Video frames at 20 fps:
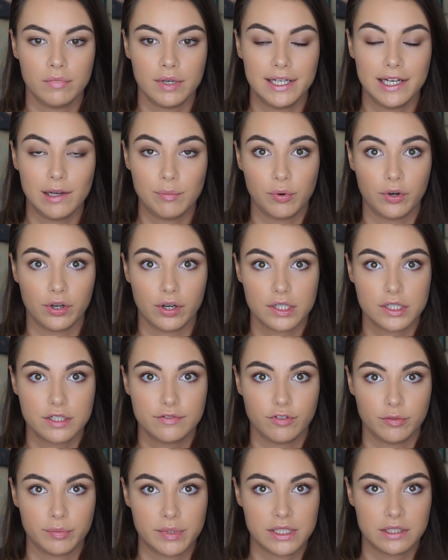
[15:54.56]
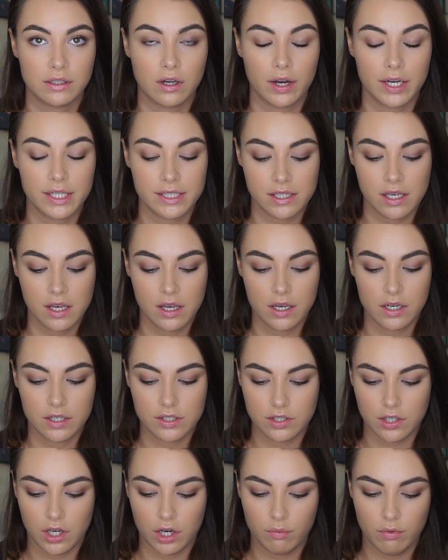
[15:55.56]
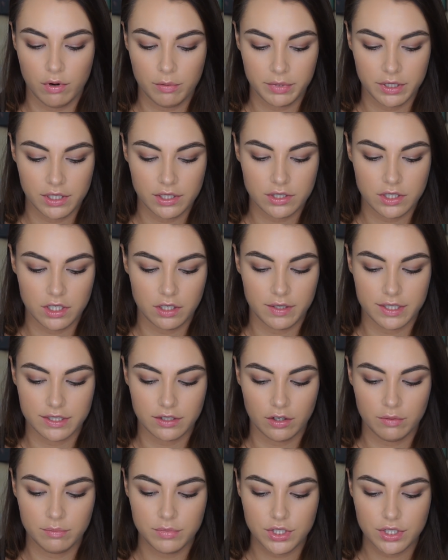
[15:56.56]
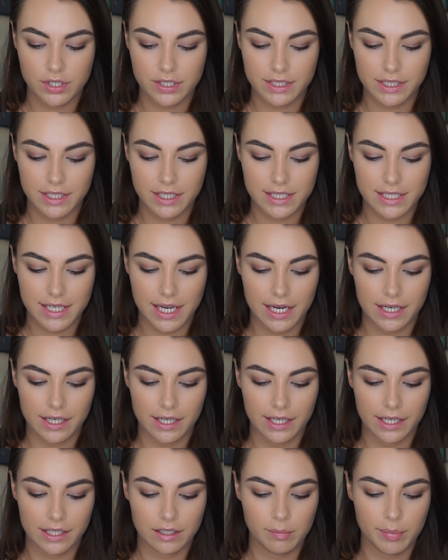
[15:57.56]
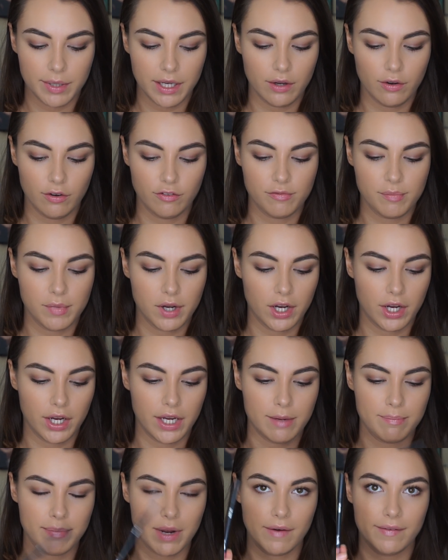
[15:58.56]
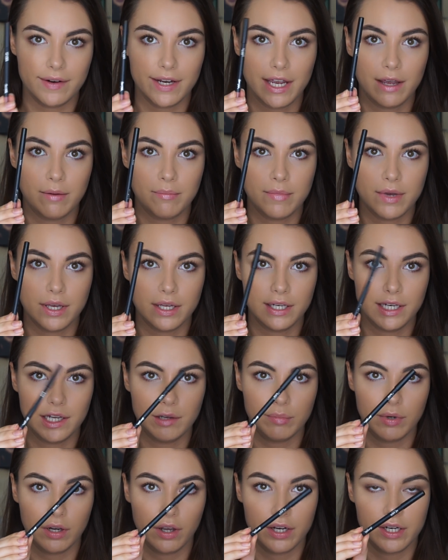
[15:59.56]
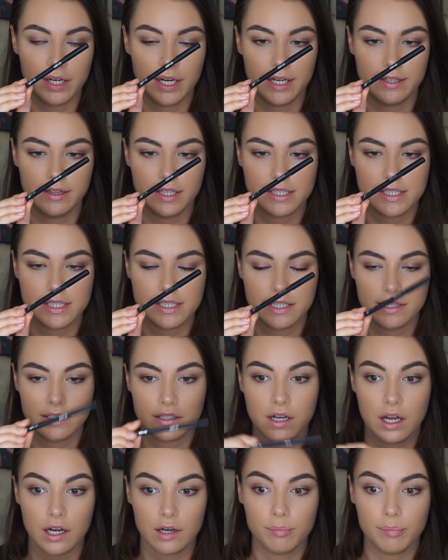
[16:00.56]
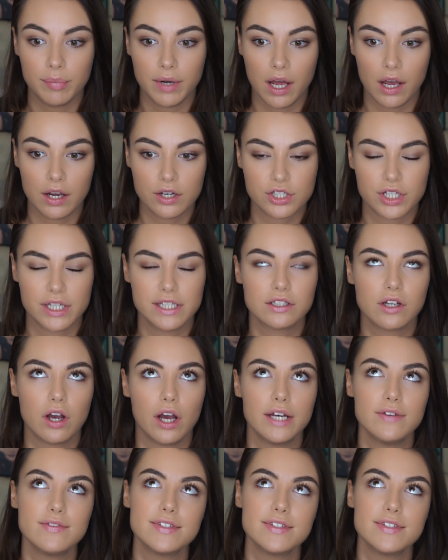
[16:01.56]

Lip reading: lip products from these guys, so what I'm going to do is I'm just going to take a little bit of my Barry M lip liner, and this is in the colour Blush. It's kind